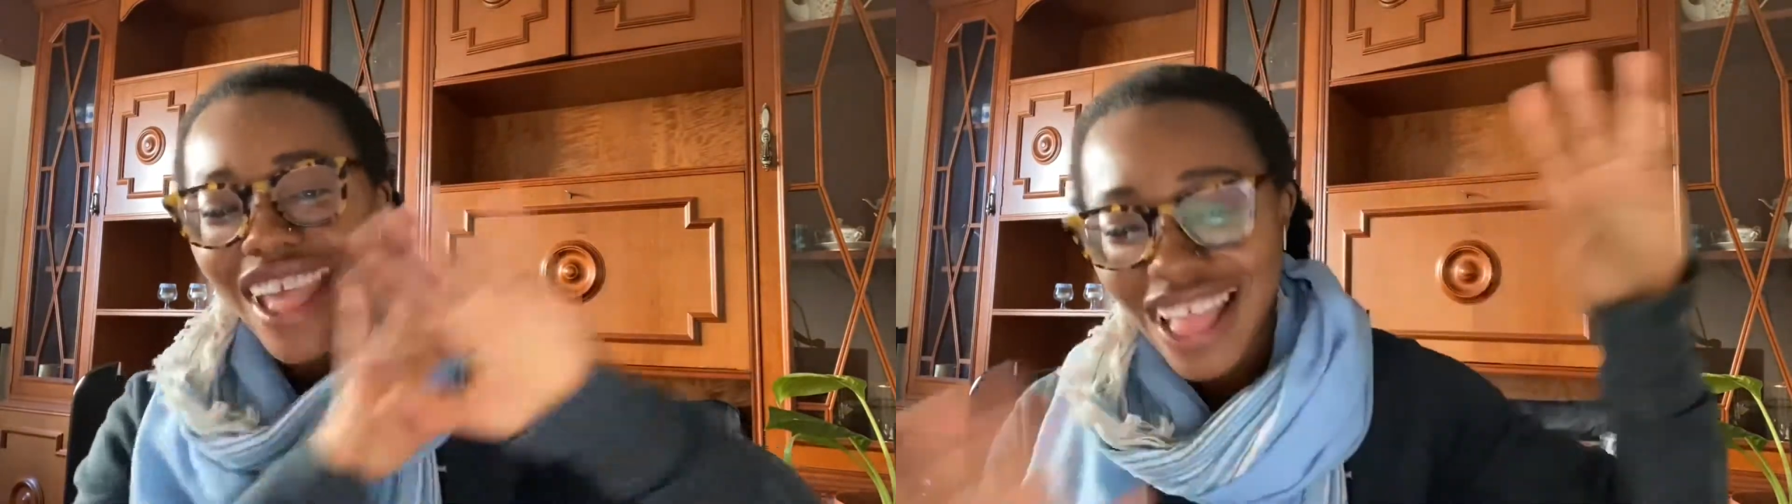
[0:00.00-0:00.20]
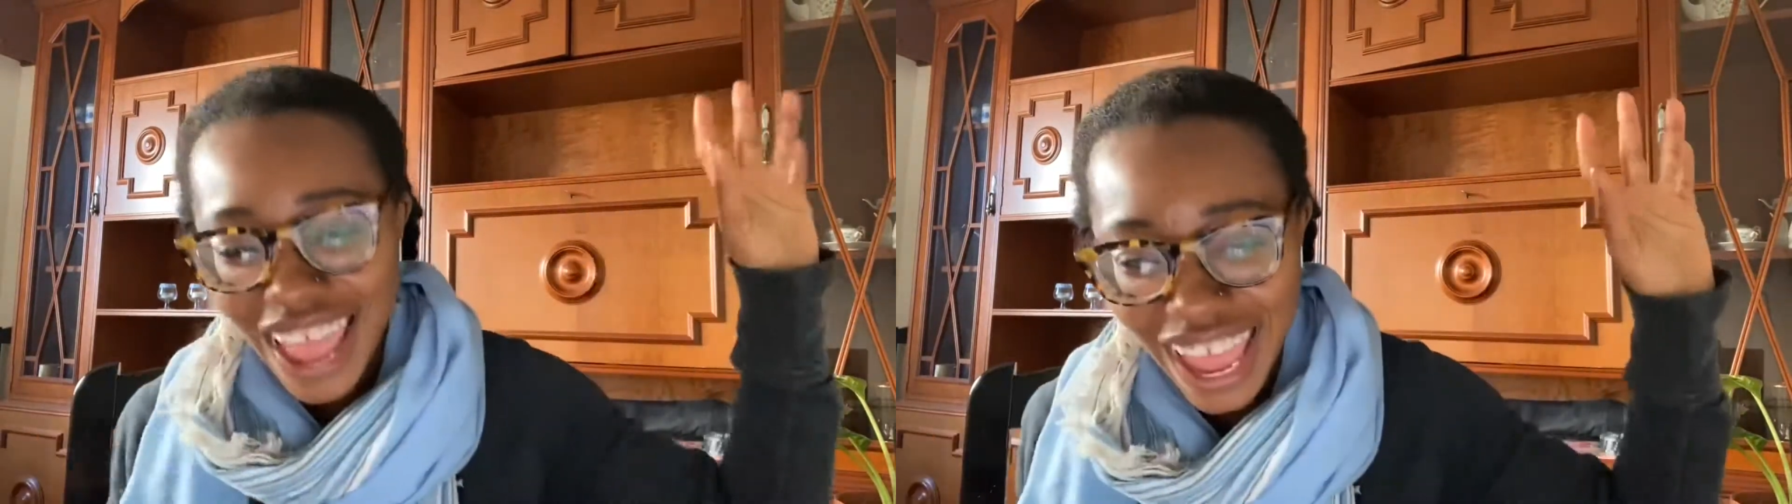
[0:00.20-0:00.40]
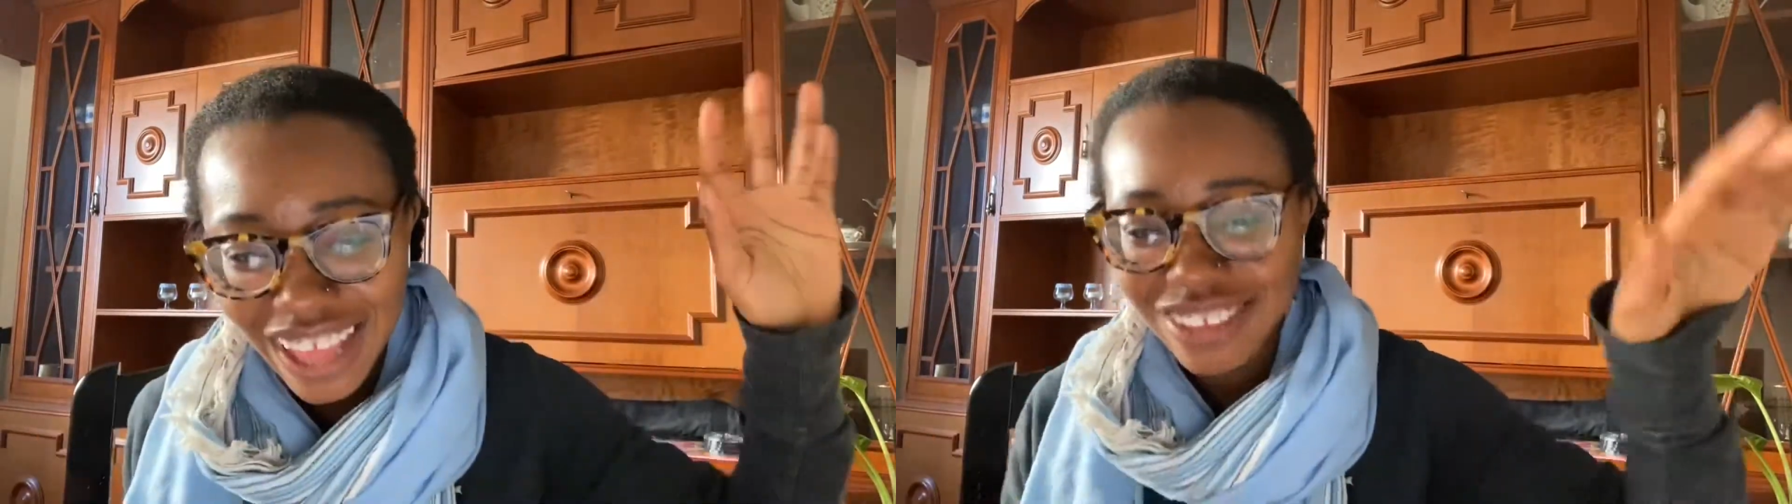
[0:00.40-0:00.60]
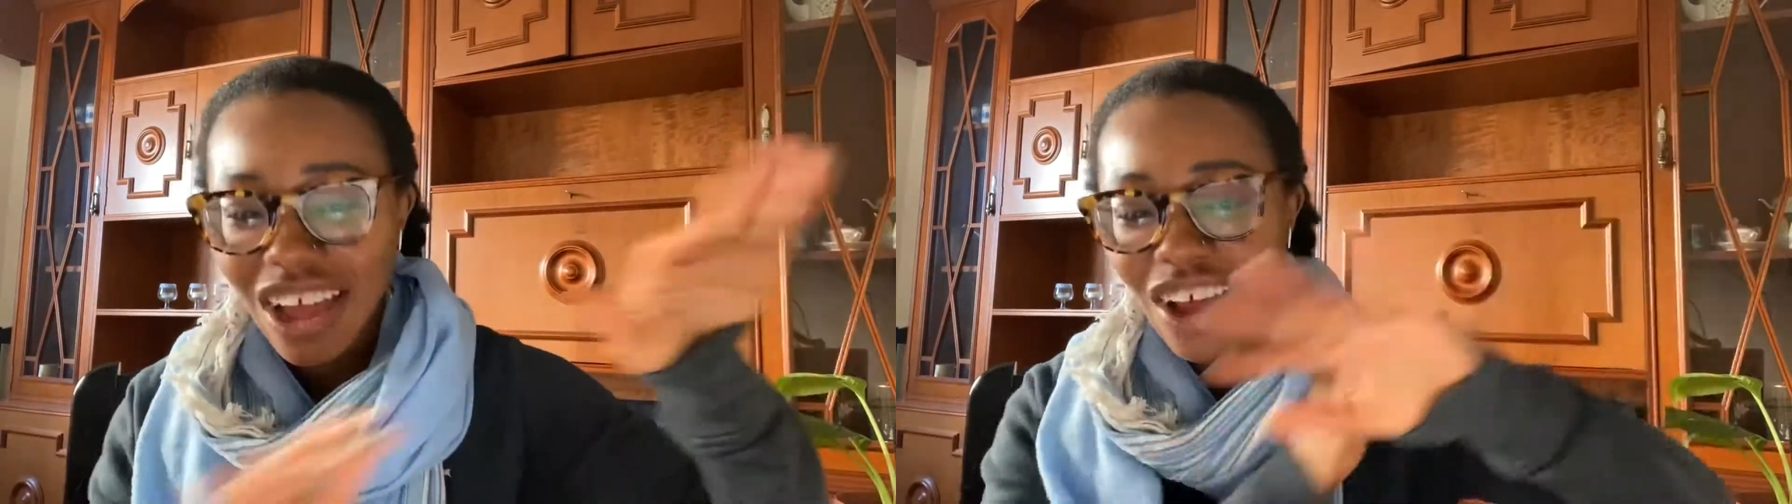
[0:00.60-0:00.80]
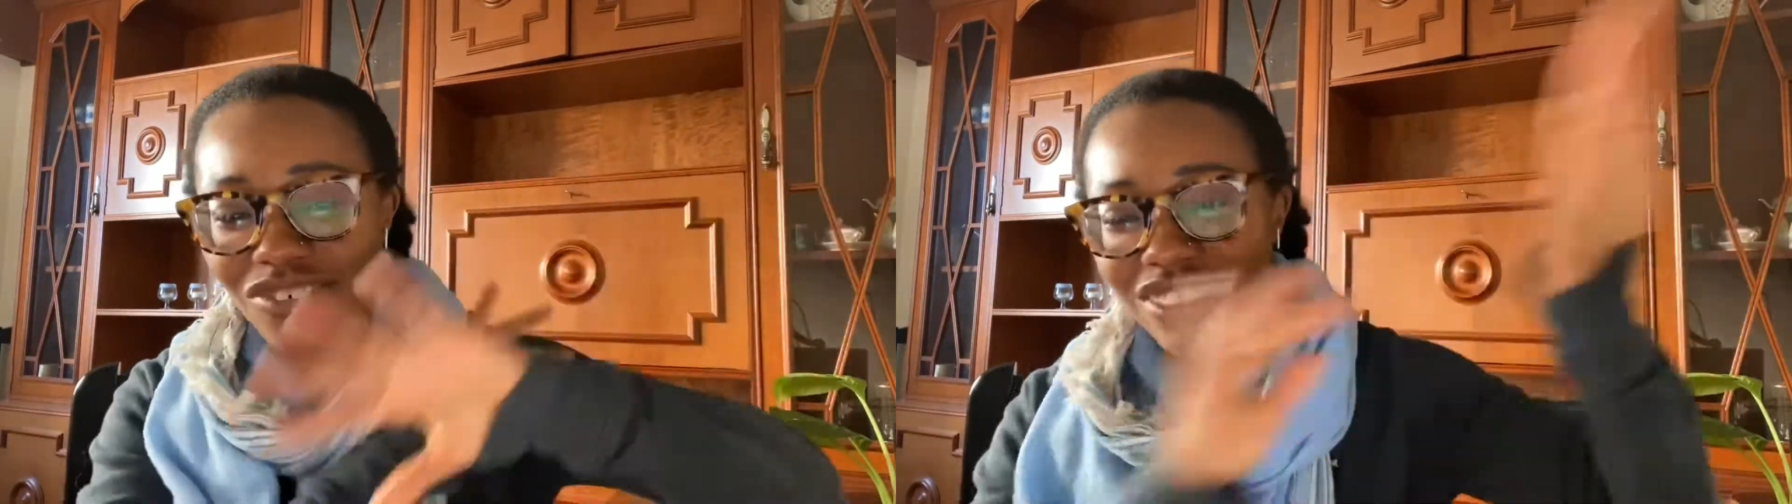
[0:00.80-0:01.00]
Hands
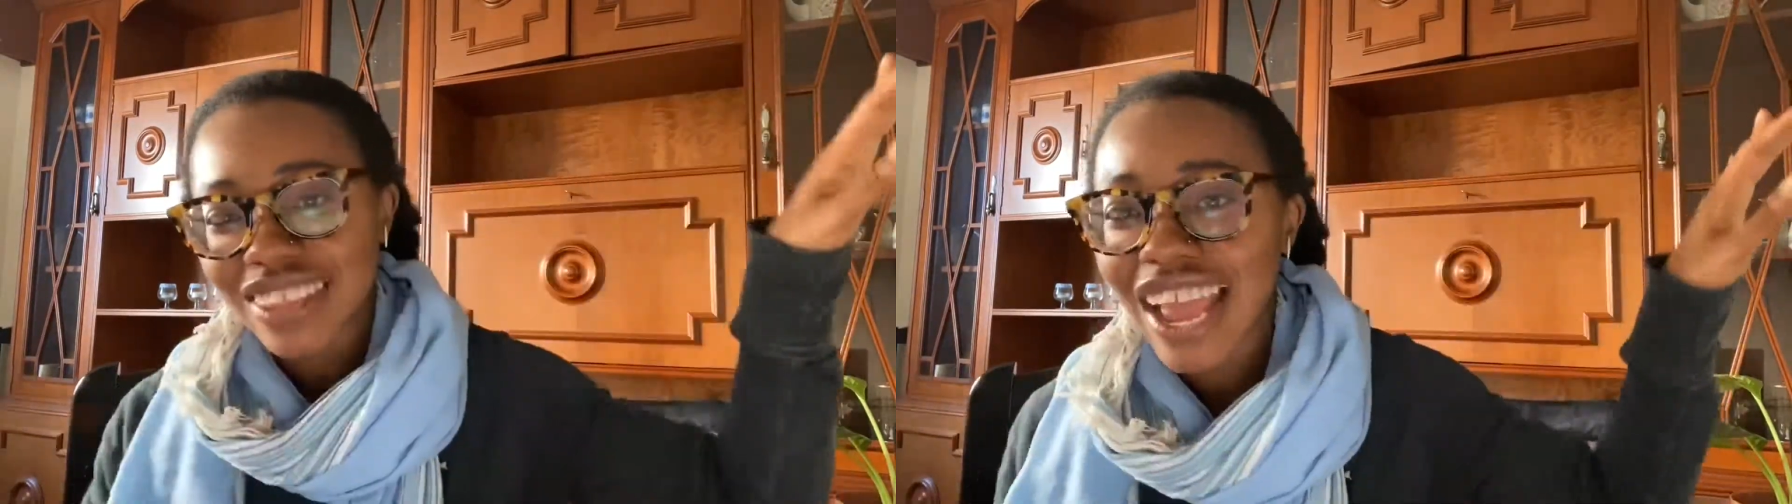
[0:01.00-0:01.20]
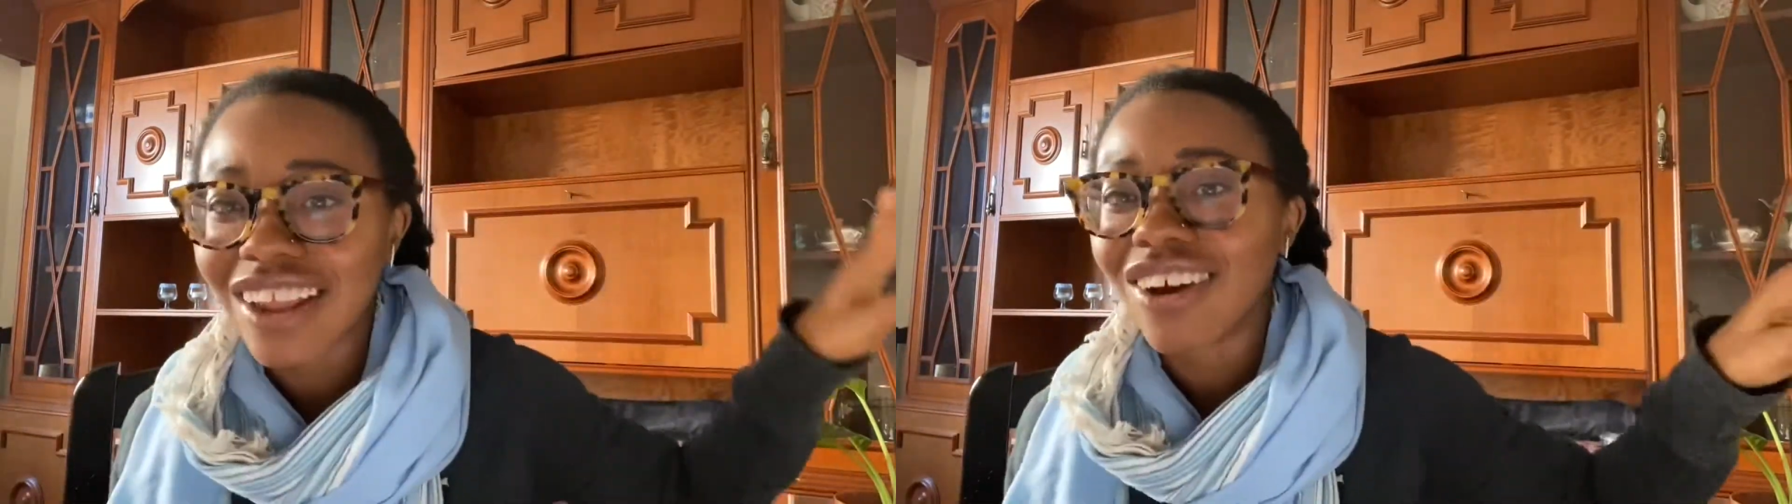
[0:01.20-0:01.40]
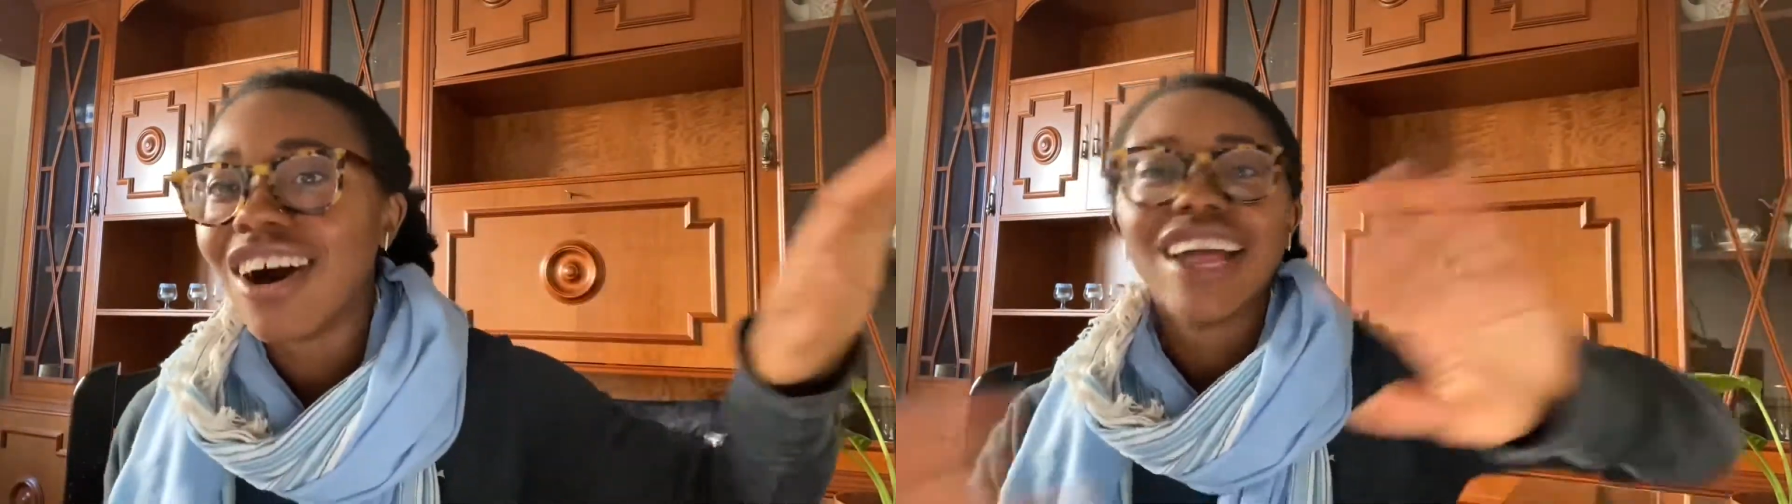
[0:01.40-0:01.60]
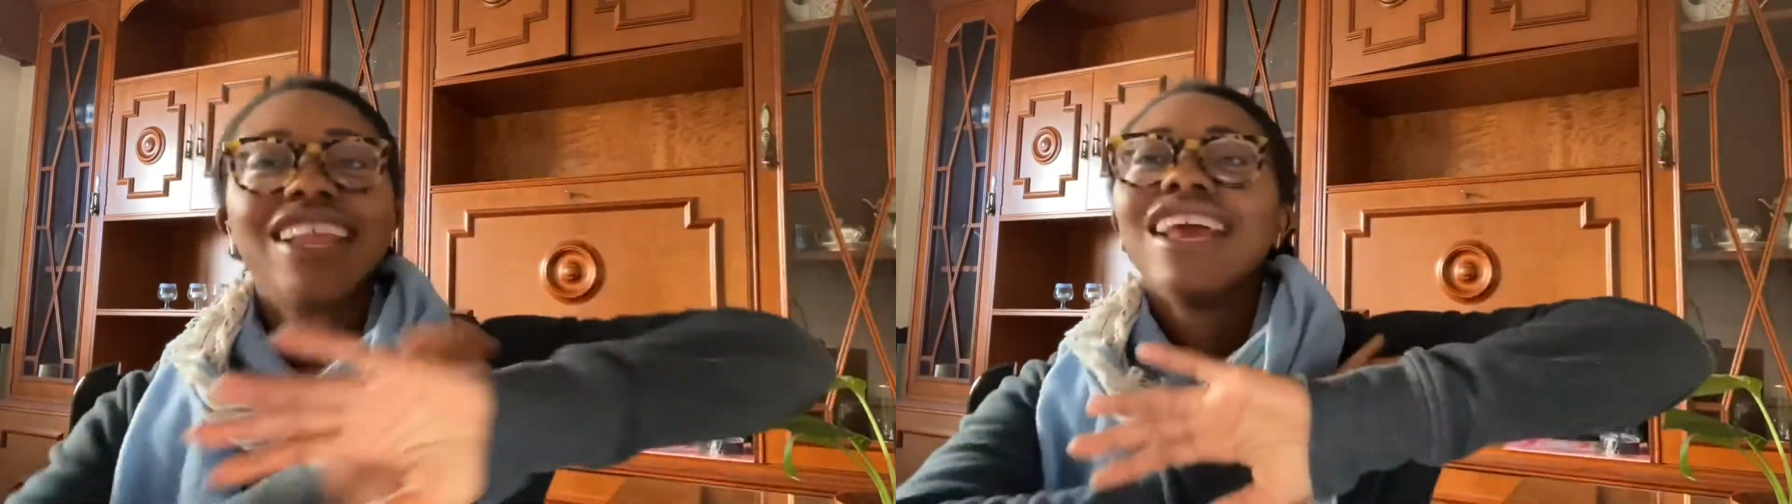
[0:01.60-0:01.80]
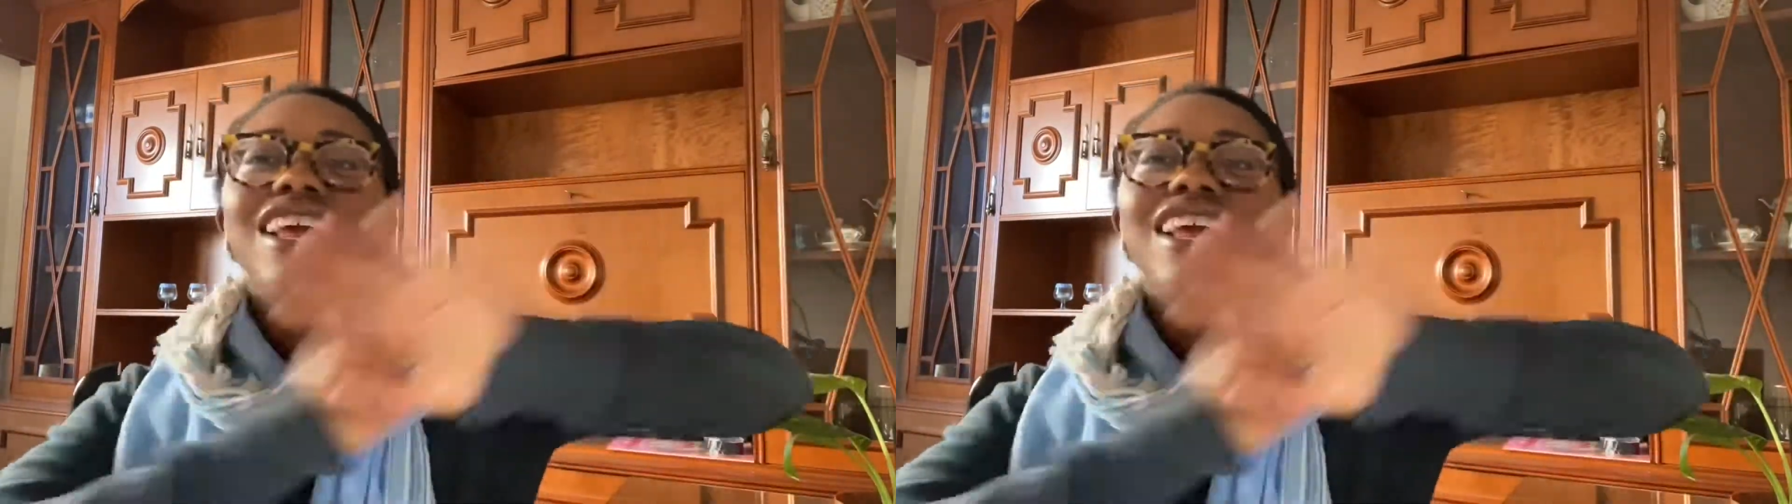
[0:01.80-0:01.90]
off, dead on.